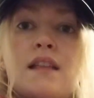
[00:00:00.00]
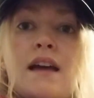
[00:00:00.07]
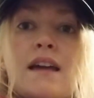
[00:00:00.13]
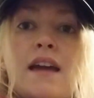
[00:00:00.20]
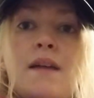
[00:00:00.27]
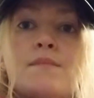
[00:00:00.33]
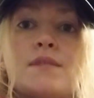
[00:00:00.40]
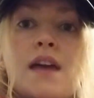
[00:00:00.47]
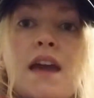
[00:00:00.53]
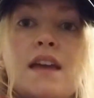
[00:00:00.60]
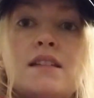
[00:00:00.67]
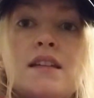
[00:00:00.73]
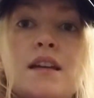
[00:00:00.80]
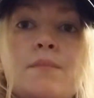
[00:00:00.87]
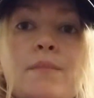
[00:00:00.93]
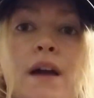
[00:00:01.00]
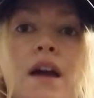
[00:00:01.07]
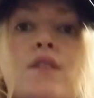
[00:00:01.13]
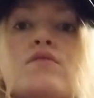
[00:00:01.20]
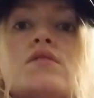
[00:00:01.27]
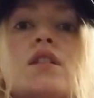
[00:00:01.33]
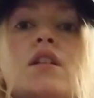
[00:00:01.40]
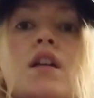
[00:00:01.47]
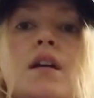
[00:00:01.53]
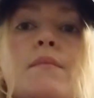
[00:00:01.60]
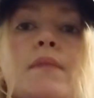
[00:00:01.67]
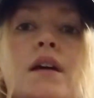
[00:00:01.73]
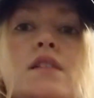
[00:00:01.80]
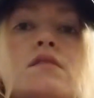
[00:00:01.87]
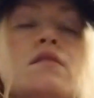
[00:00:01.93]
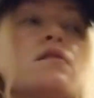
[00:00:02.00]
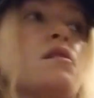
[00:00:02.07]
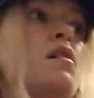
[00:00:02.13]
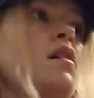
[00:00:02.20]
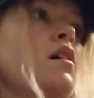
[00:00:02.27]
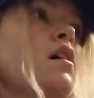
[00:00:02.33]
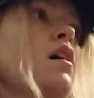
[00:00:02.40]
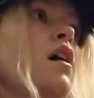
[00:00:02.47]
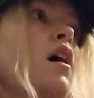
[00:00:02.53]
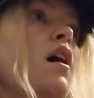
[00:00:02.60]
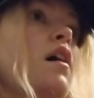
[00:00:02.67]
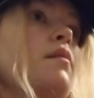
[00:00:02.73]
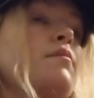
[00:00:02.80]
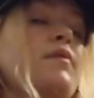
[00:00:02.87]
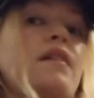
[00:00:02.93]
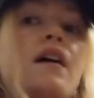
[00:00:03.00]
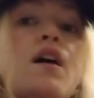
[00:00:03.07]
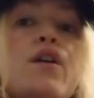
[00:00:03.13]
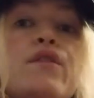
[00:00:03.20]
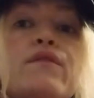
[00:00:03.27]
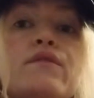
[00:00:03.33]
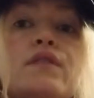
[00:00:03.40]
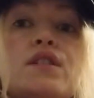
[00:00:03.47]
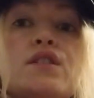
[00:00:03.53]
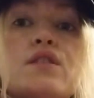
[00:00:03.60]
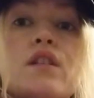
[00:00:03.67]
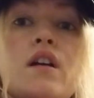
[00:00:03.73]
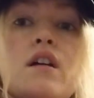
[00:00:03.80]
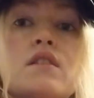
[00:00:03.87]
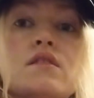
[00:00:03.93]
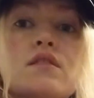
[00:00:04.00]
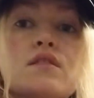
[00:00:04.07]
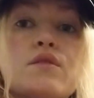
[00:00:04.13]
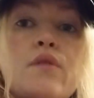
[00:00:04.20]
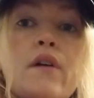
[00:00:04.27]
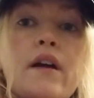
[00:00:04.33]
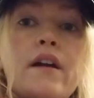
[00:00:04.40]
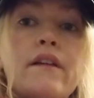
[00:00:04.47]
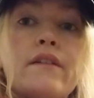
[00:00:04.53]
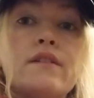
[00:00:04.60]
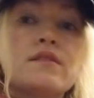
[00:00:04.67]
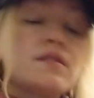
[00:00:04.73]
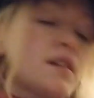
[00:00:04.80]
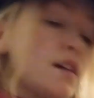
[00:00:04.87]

So that came to £18 and 9p, but that hopefully should last us quite a long